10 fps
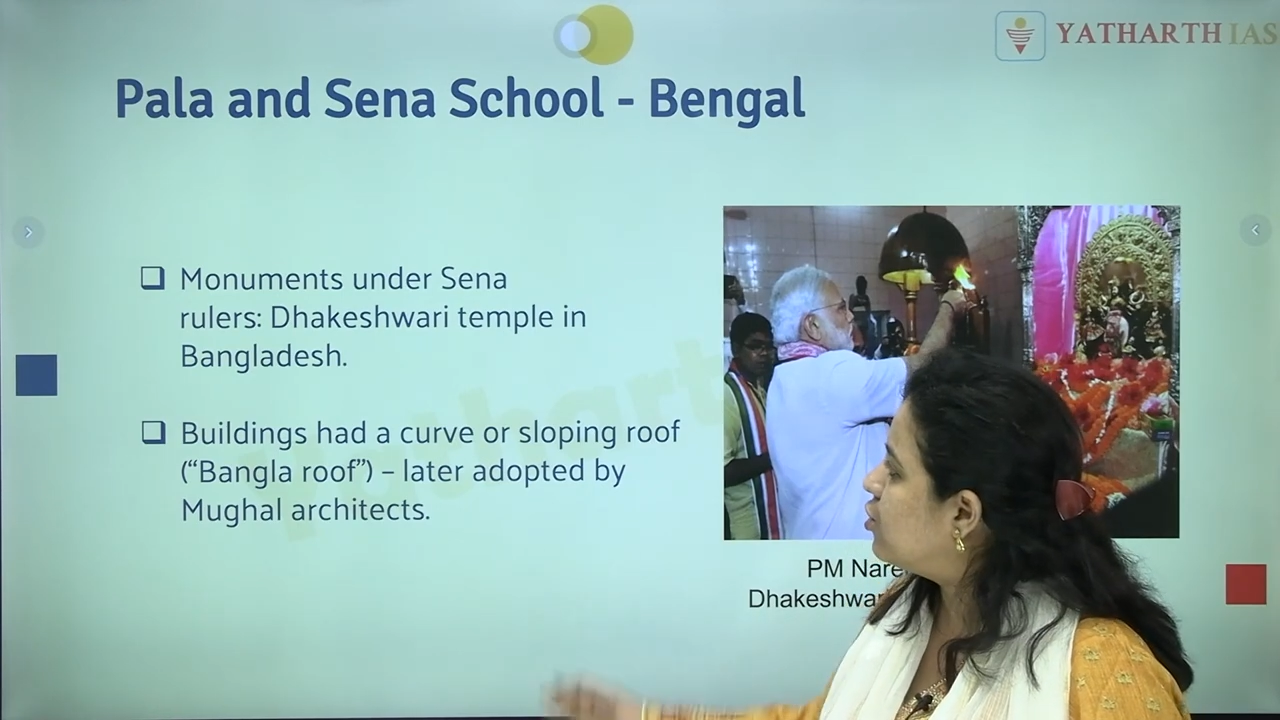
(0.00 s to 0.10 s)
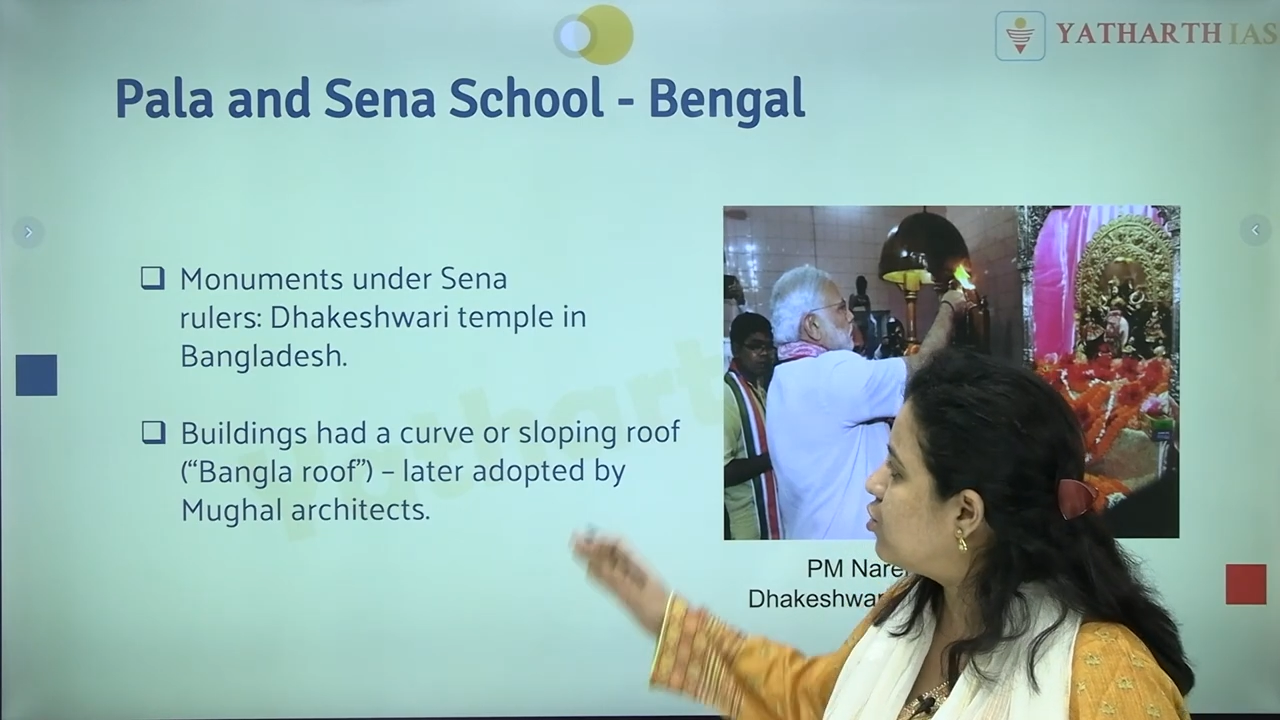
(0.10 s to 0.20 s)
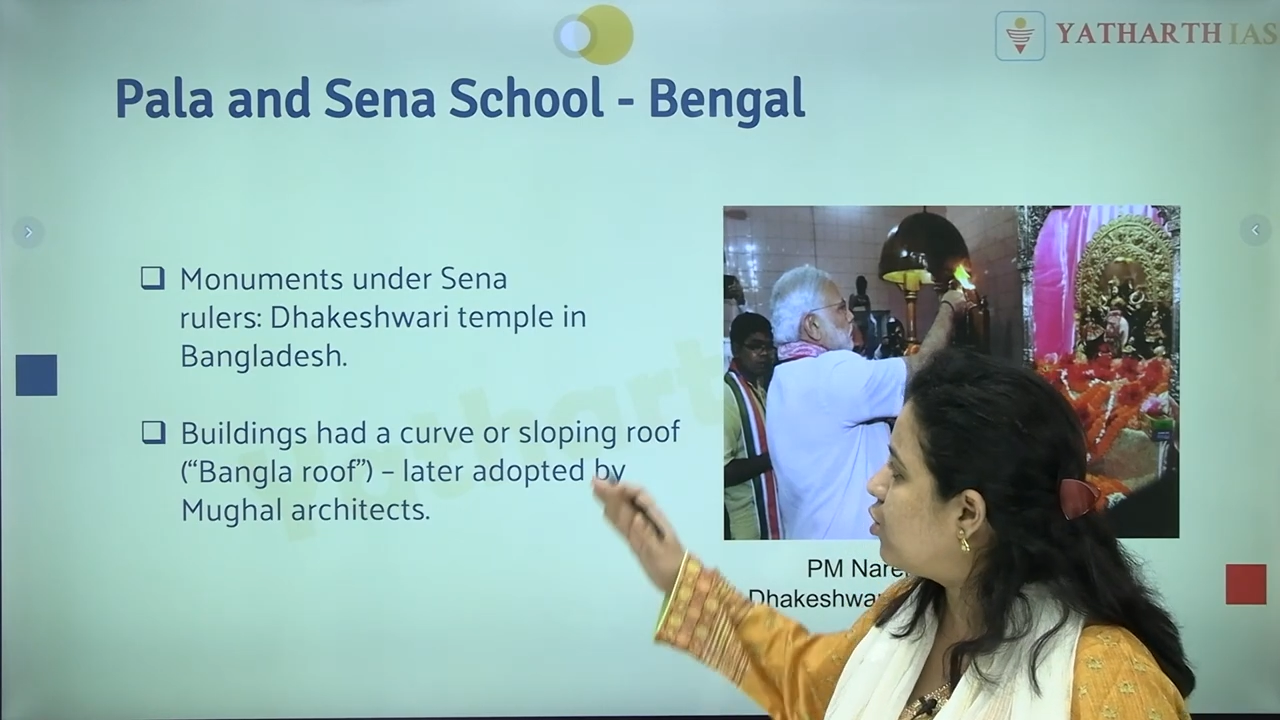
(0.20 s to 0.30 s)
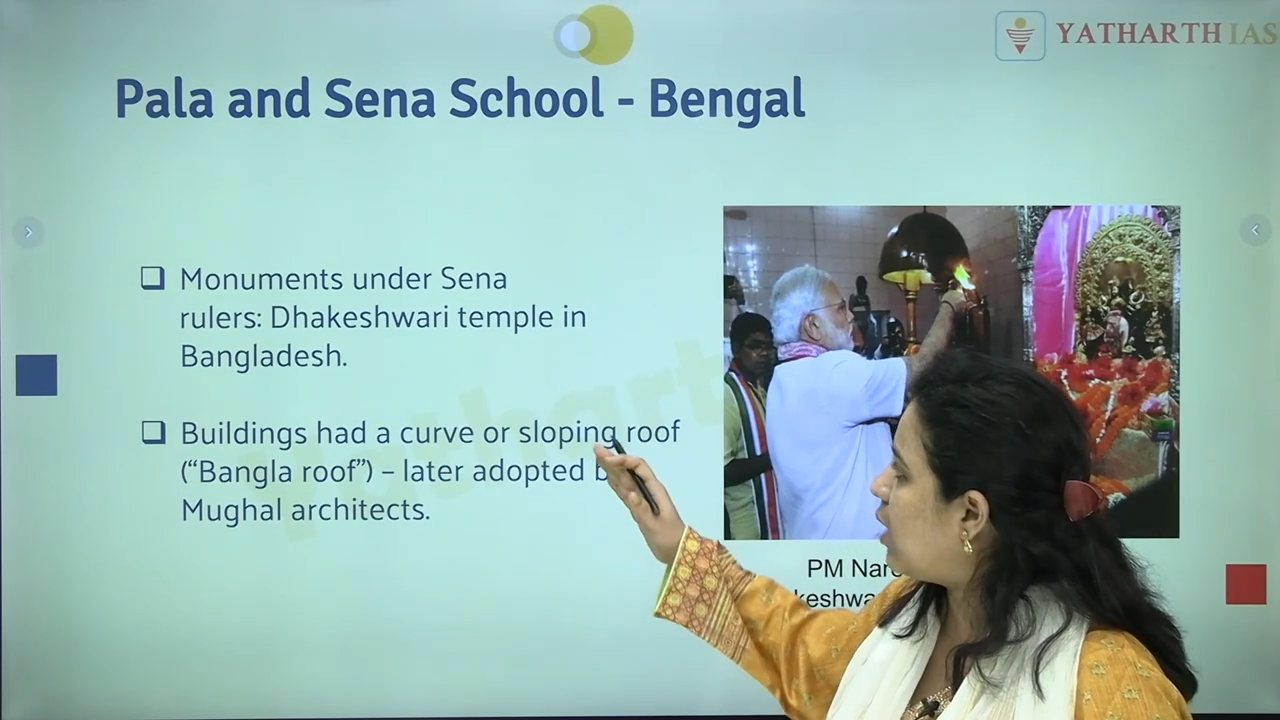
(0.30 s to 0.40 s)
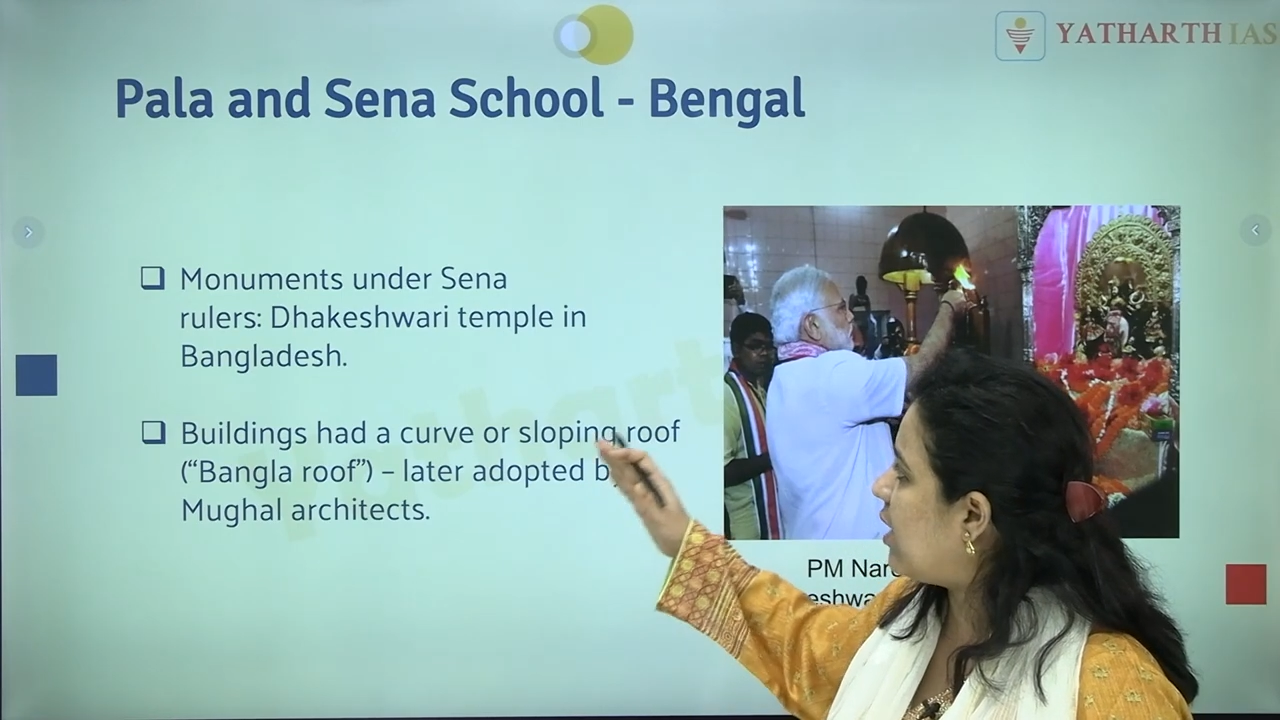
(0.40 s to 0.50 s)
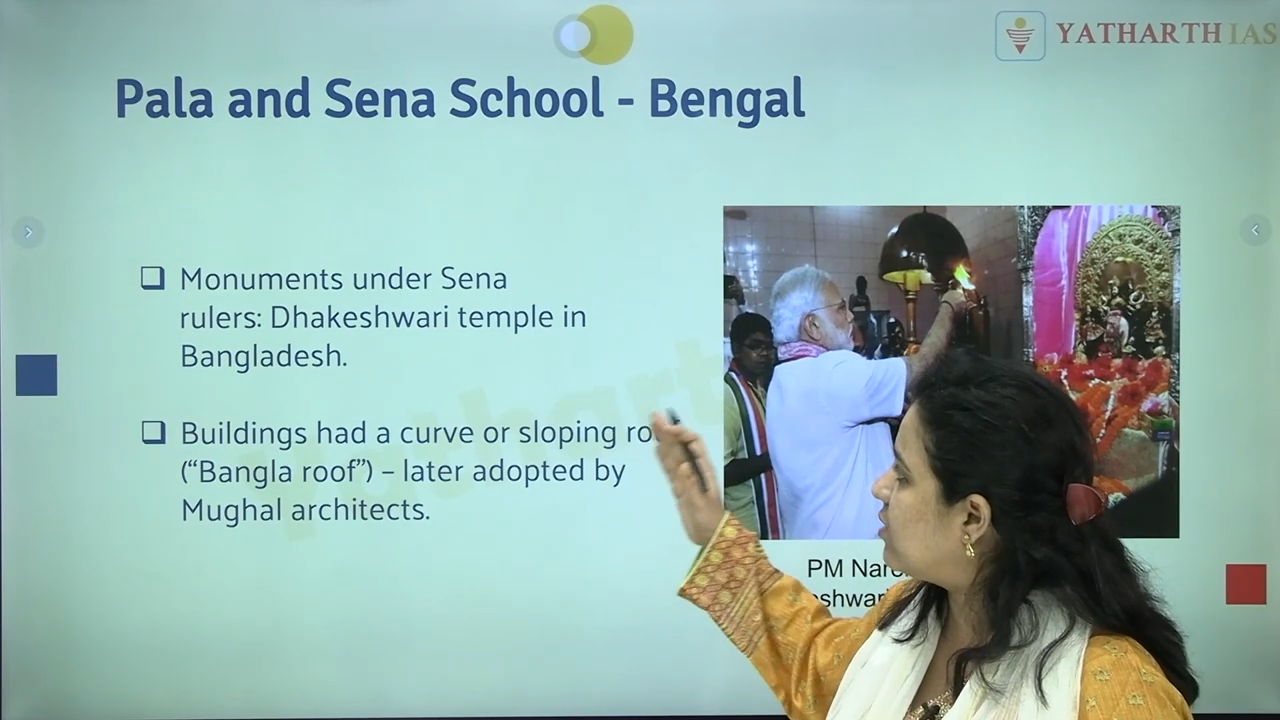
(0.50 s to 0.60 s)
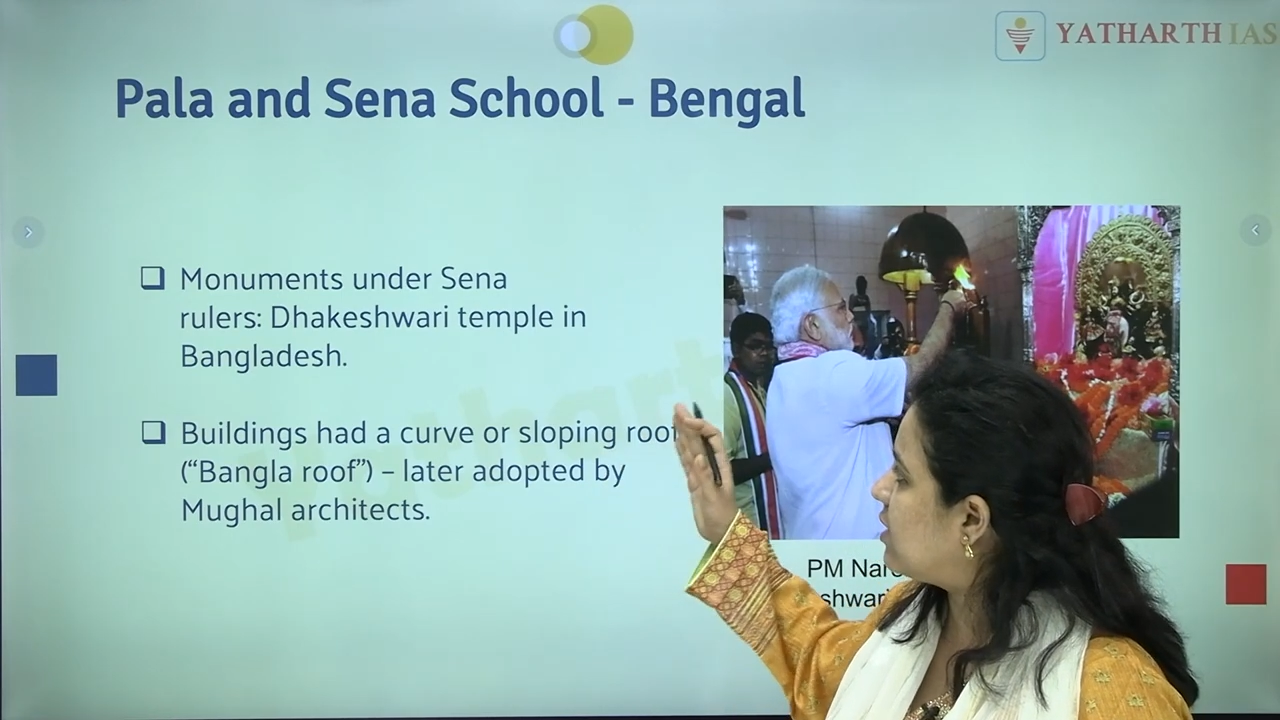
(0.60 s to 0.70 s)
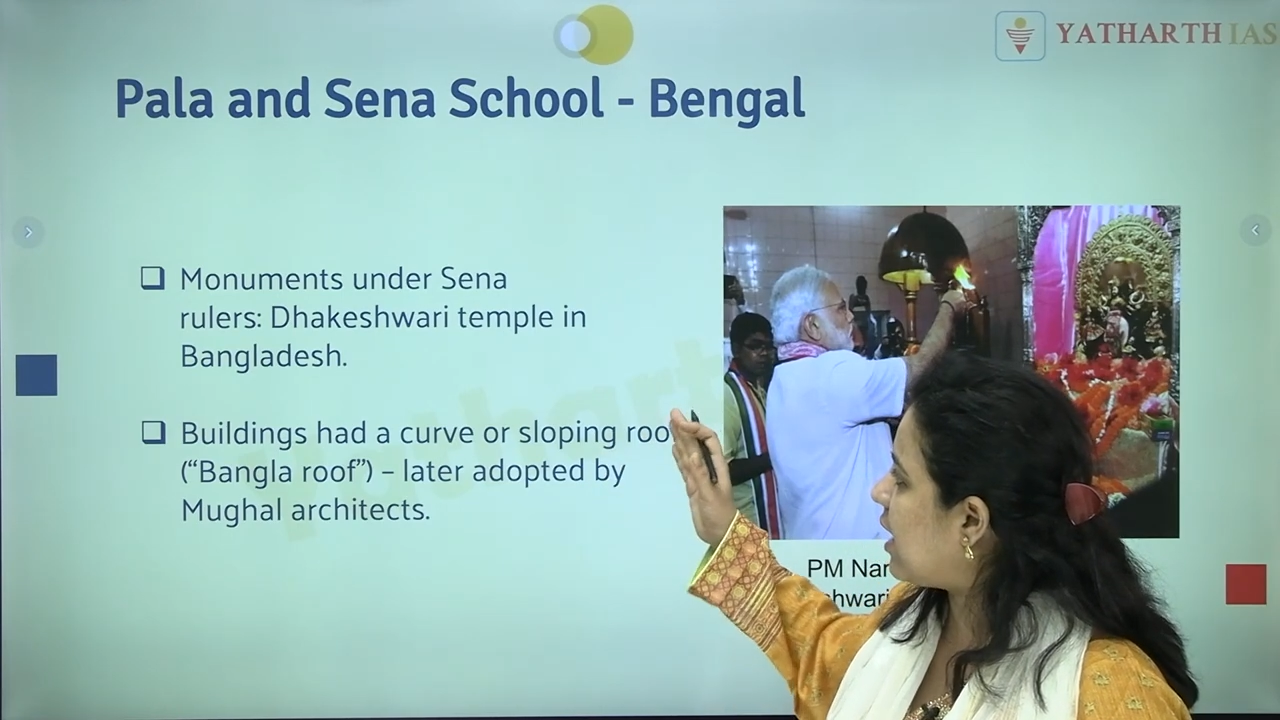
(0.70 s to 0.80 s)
So you have the